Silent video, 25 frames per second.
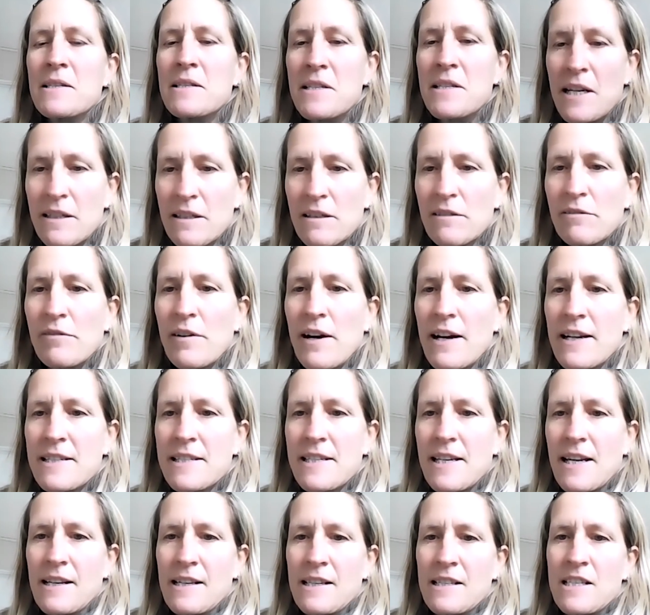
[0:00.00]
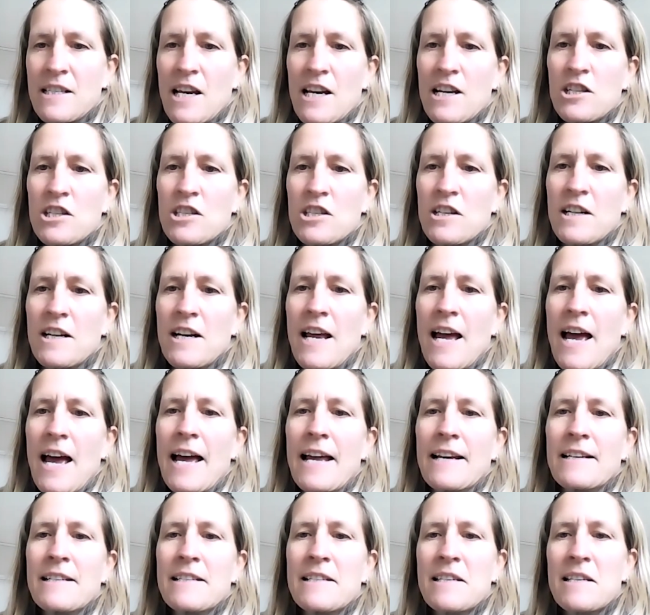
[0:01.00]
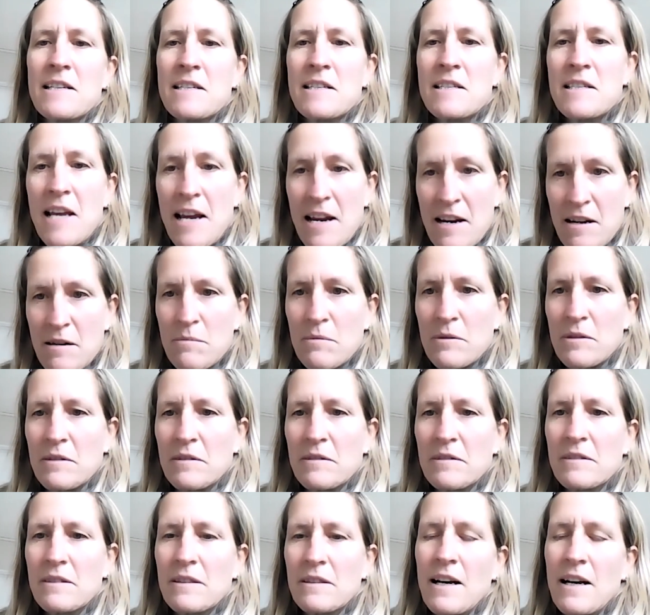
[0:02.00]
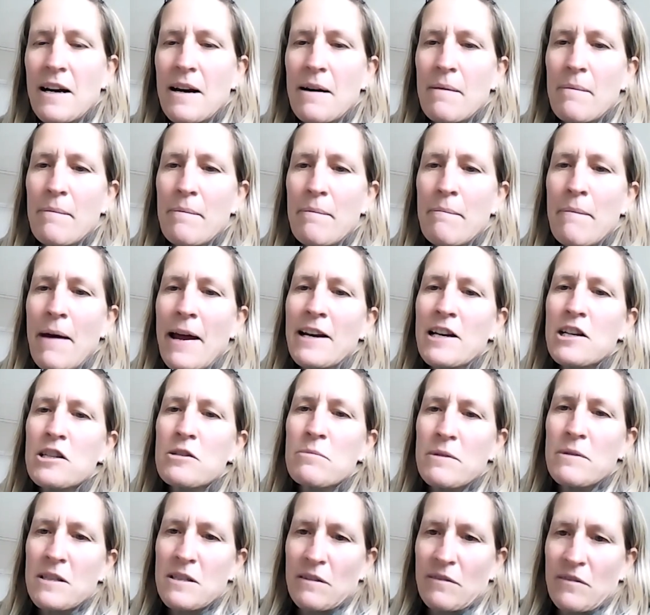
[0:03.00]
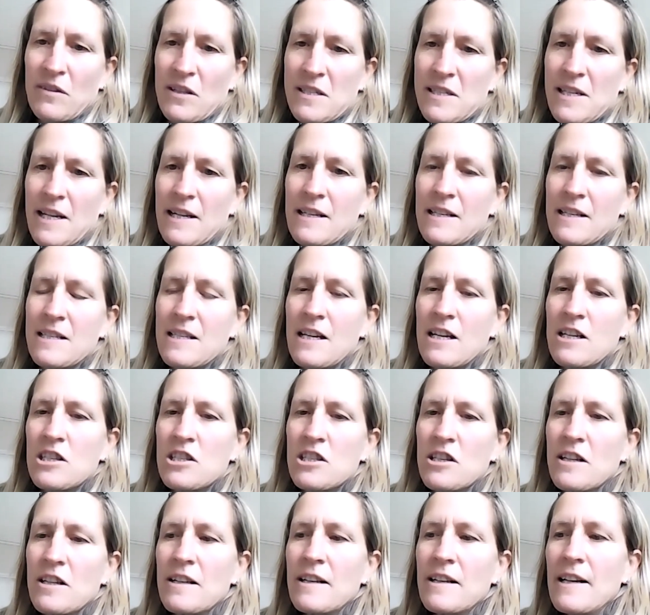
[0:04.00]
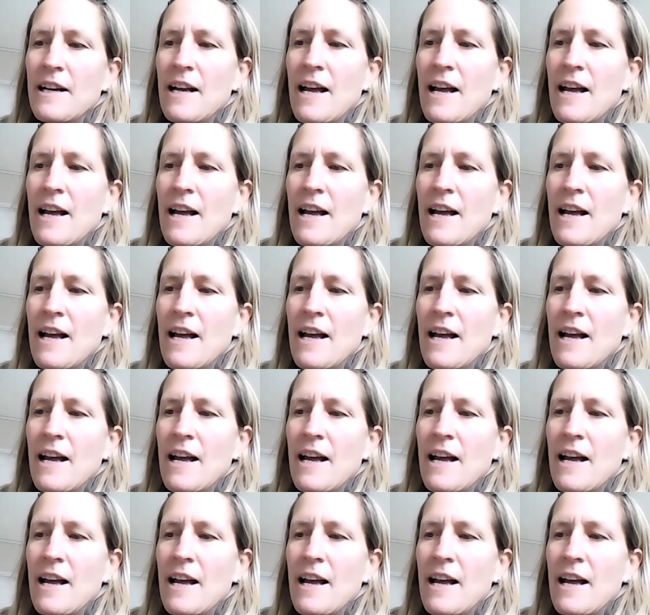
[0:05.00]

dignified sanitation and sustainable management of the sanitation.